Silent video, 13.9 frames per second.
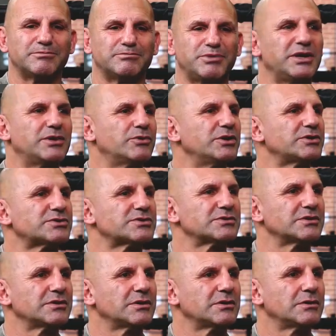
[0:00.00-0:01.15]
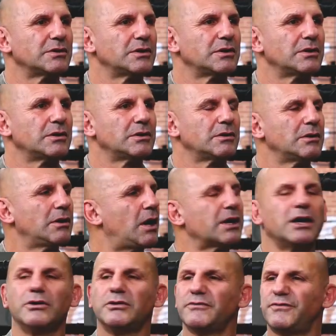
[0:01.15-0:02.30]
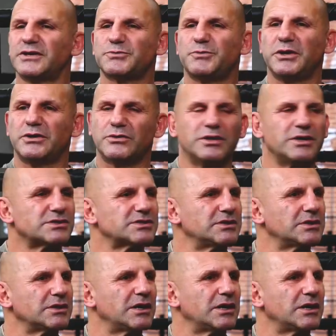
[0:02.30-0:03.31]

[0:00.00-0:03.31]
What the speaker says: Peter Ertz. I go, who the fuck's Peter Ertz? And they go,